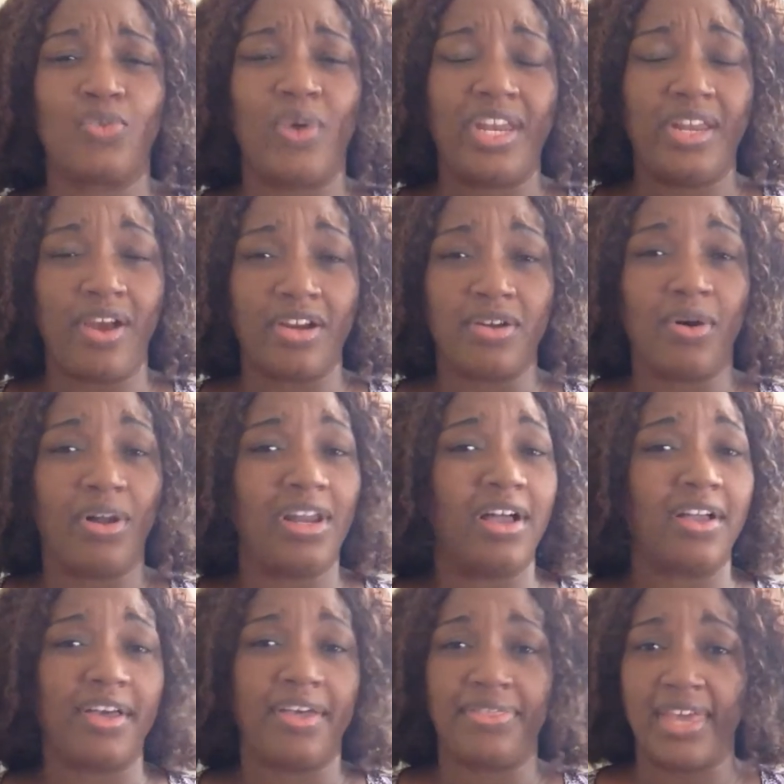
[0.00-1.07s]
when you're no
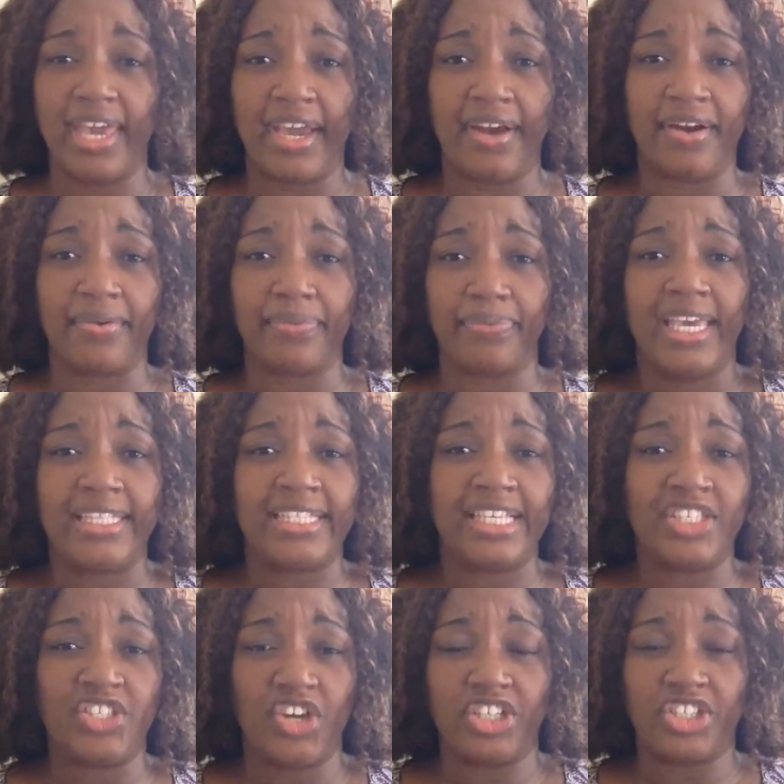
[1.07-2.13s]
longer there, it
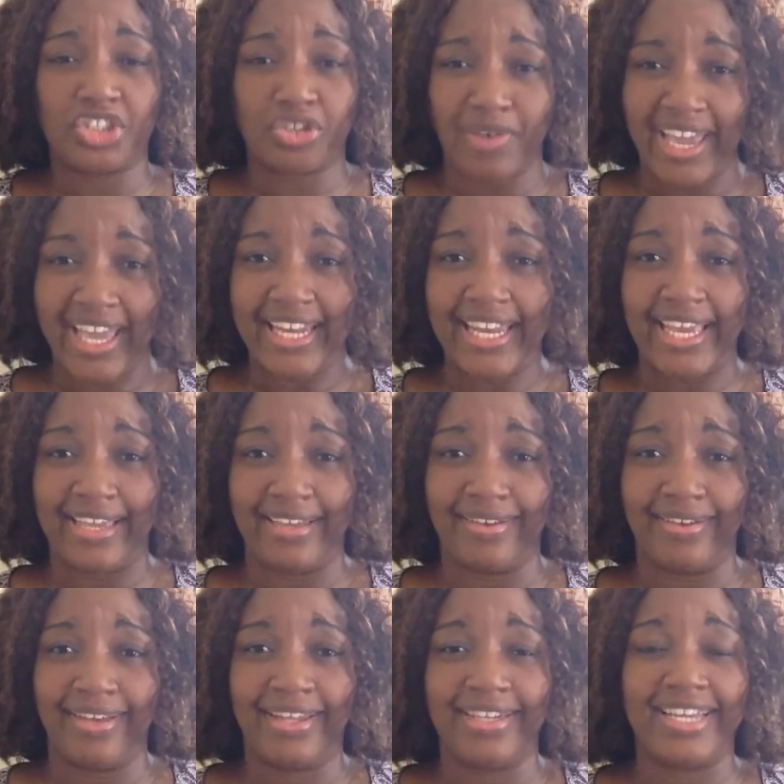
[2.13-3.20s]
is your training
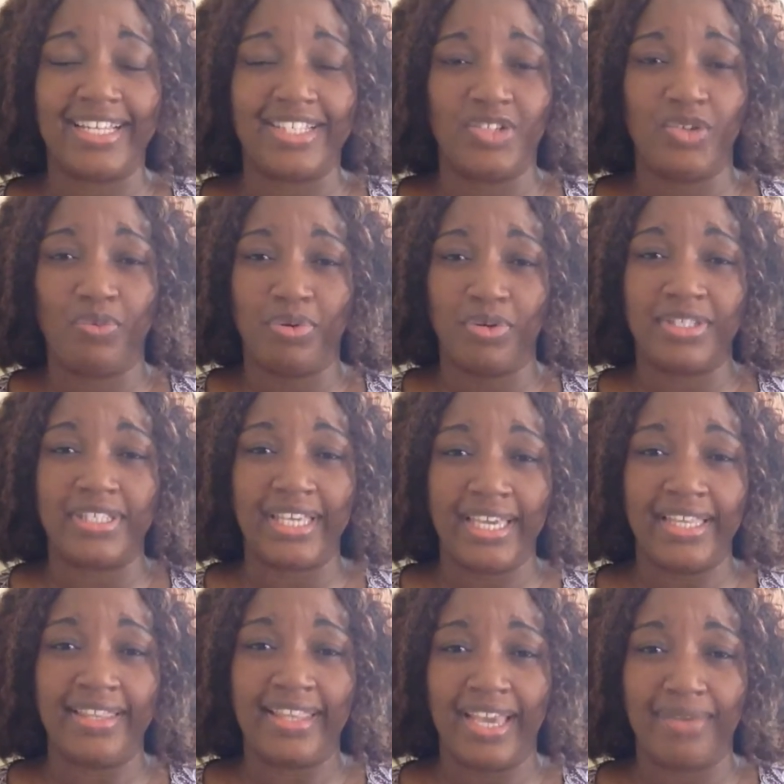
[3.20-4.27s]
that you put
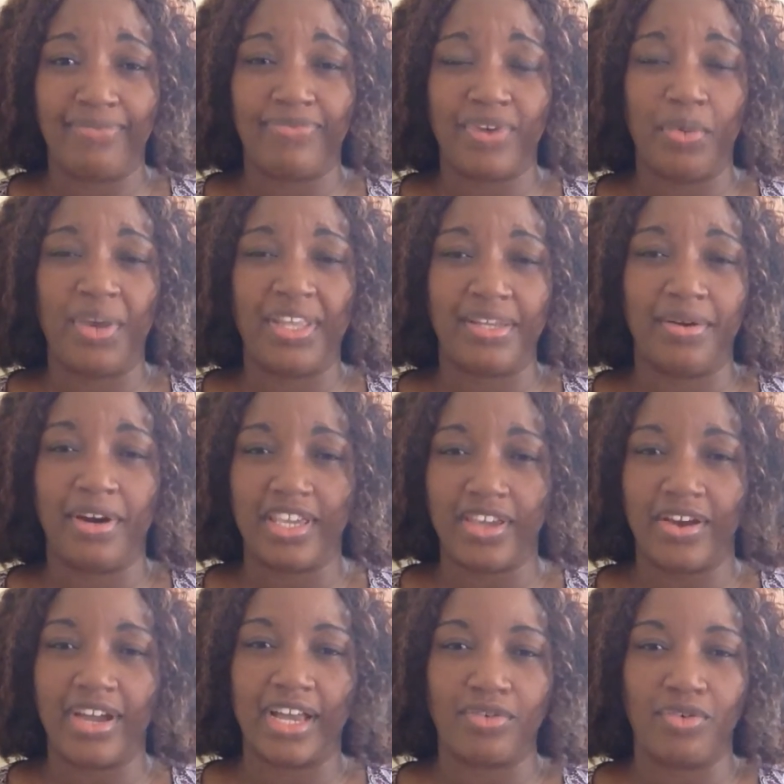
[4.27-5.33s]
in them from when they were
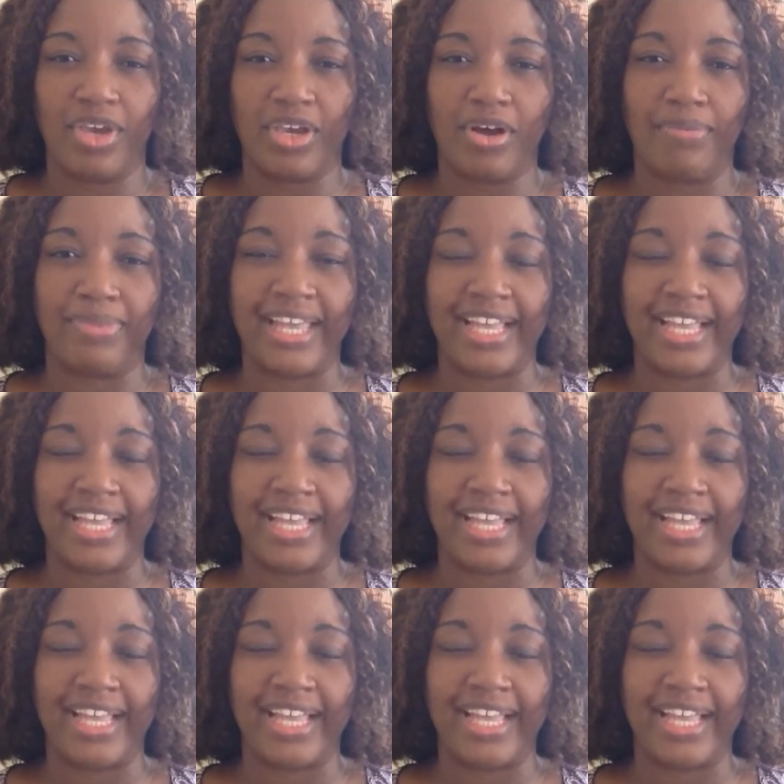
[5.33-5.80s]
young and growing up.